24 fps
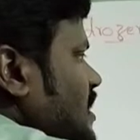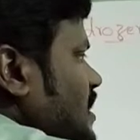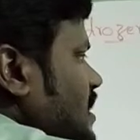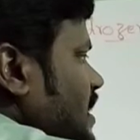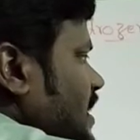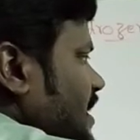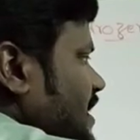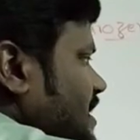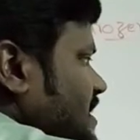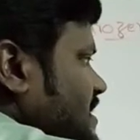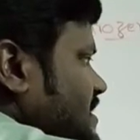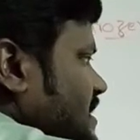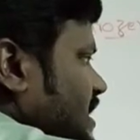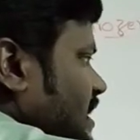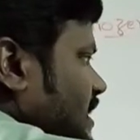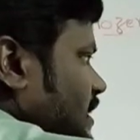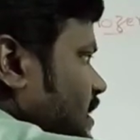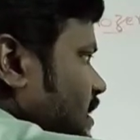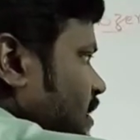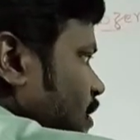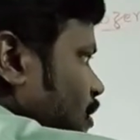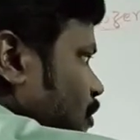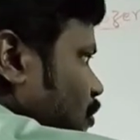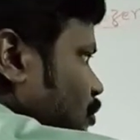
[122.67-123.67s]
It is a
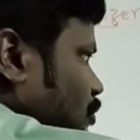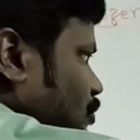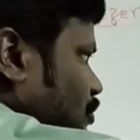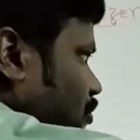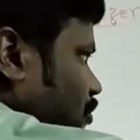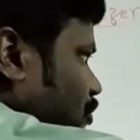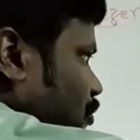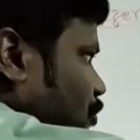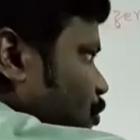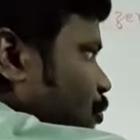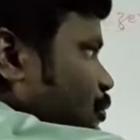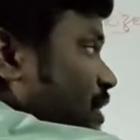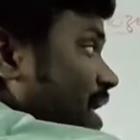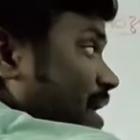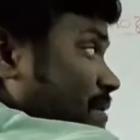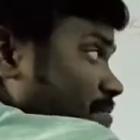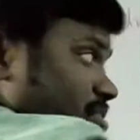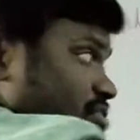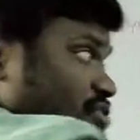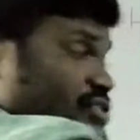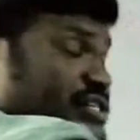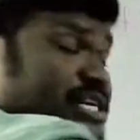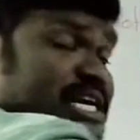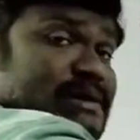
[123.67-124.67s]

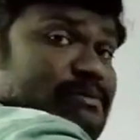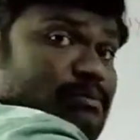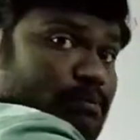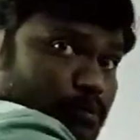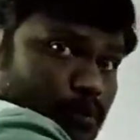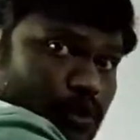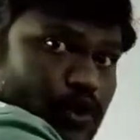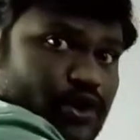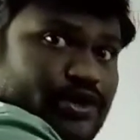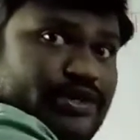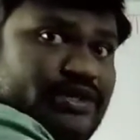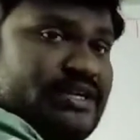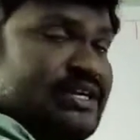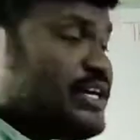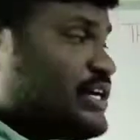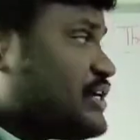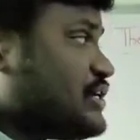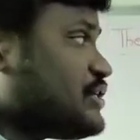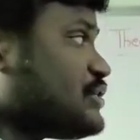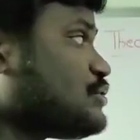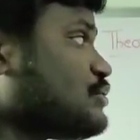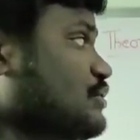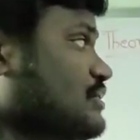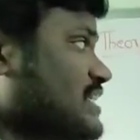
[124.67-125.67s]
two-dimensional board,
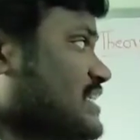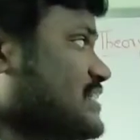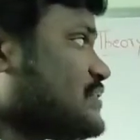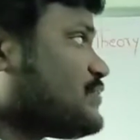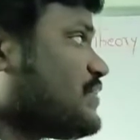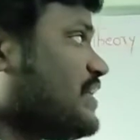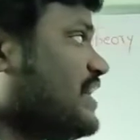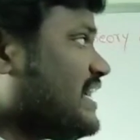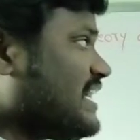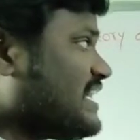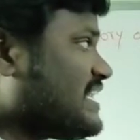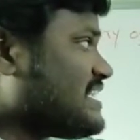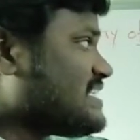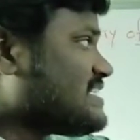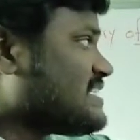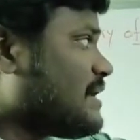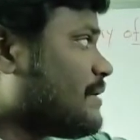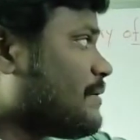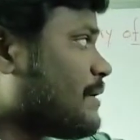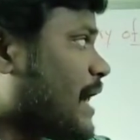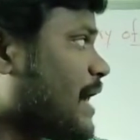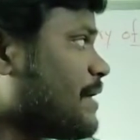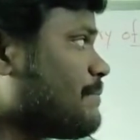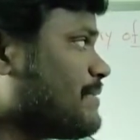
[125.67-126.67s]
so that's why it is
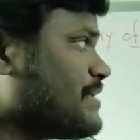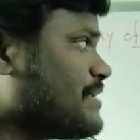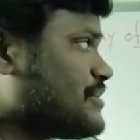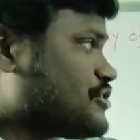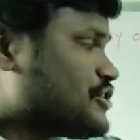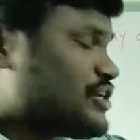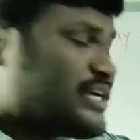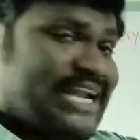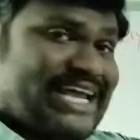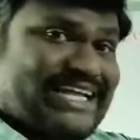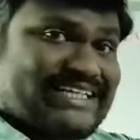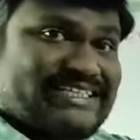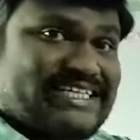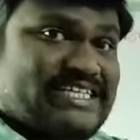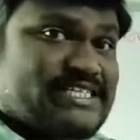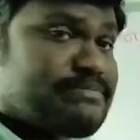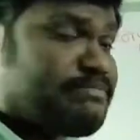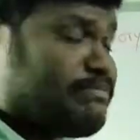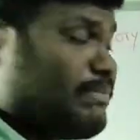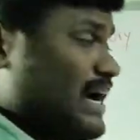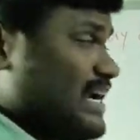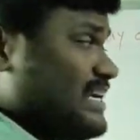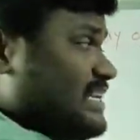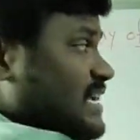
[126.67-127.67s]
I mentioned like this,
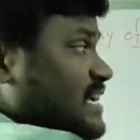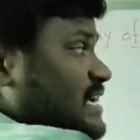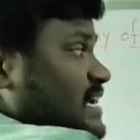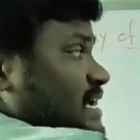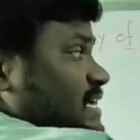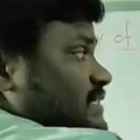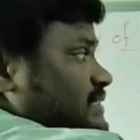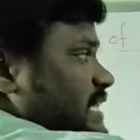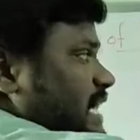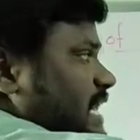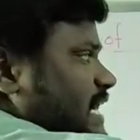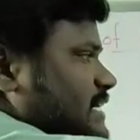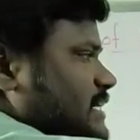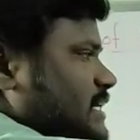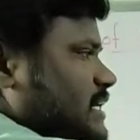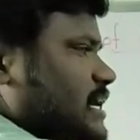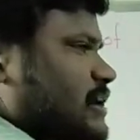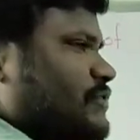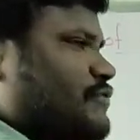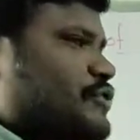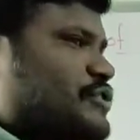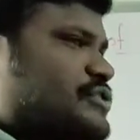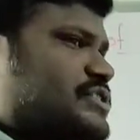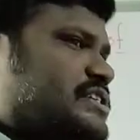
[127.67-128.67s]
but the electrical
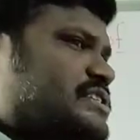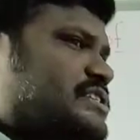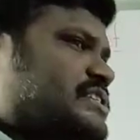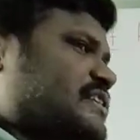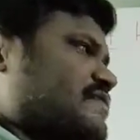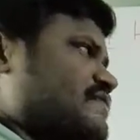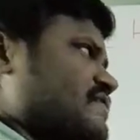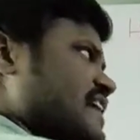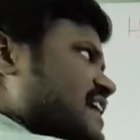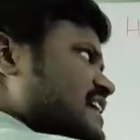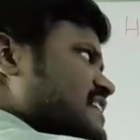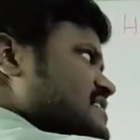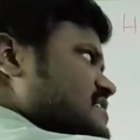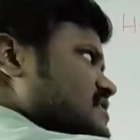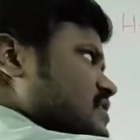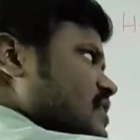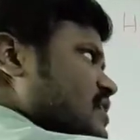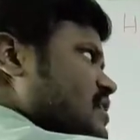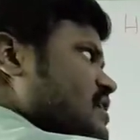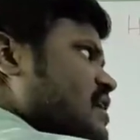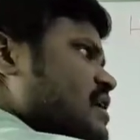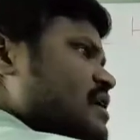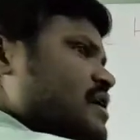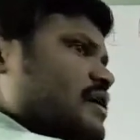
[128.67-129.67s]
forces of lines are
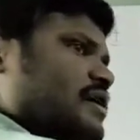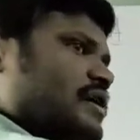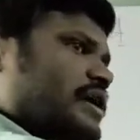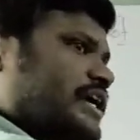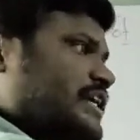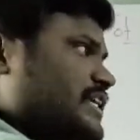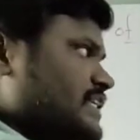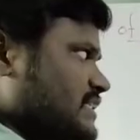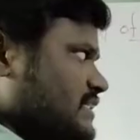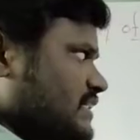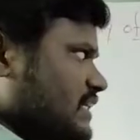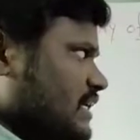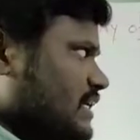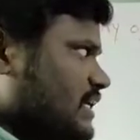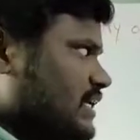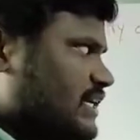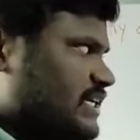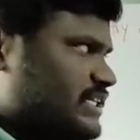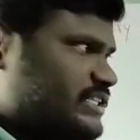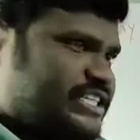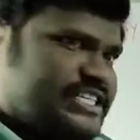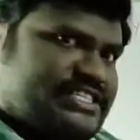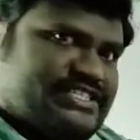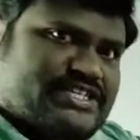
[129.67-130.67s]
in
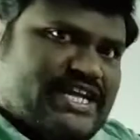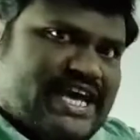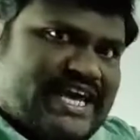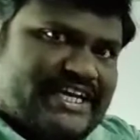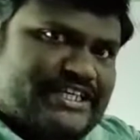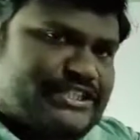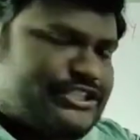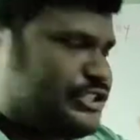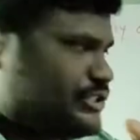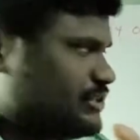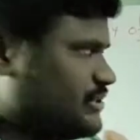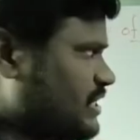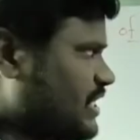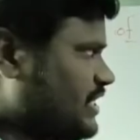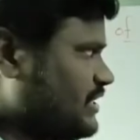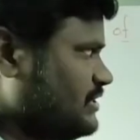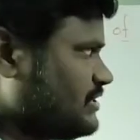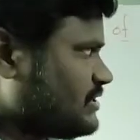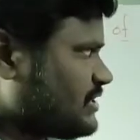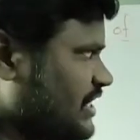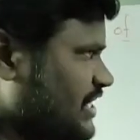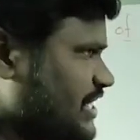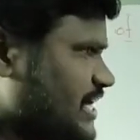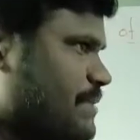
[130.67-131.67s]
this direction, in
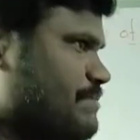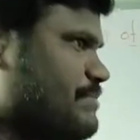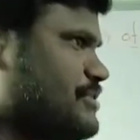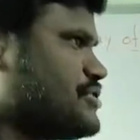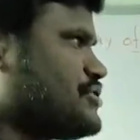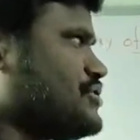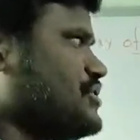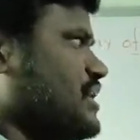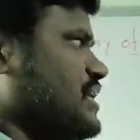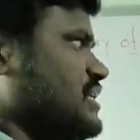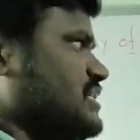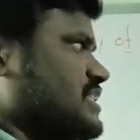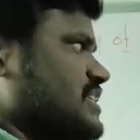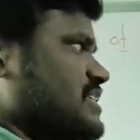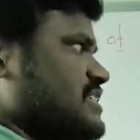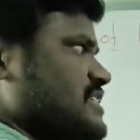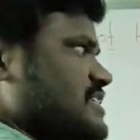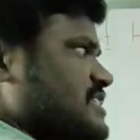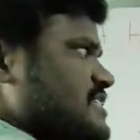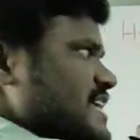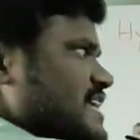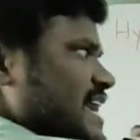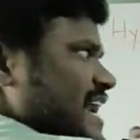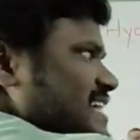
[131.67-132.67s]
three-dimensional. This is
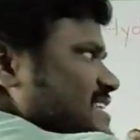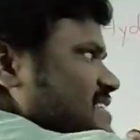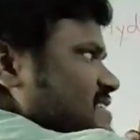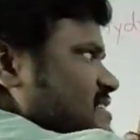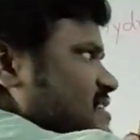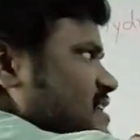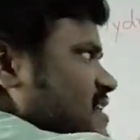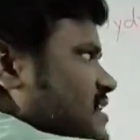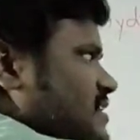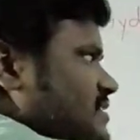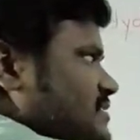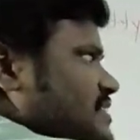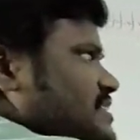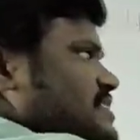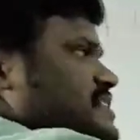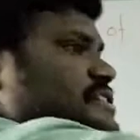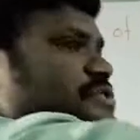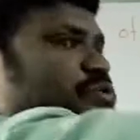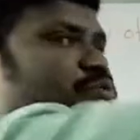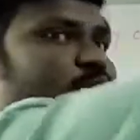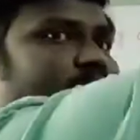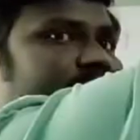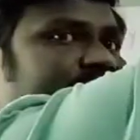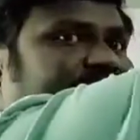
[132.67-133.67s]
X, this is
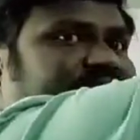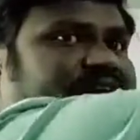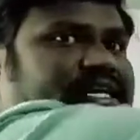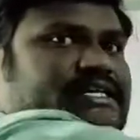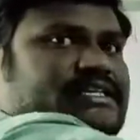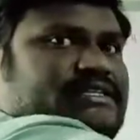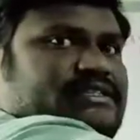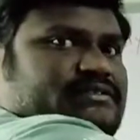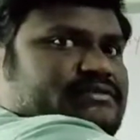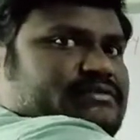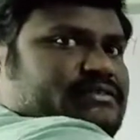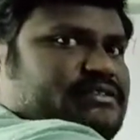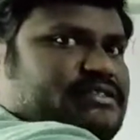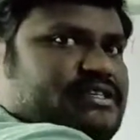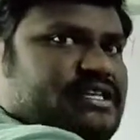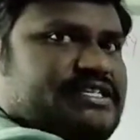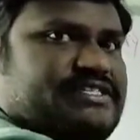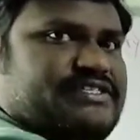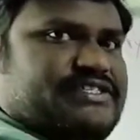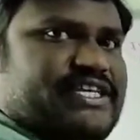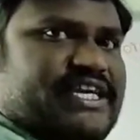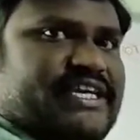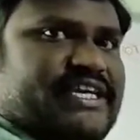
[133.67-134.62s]
Y, this is Z.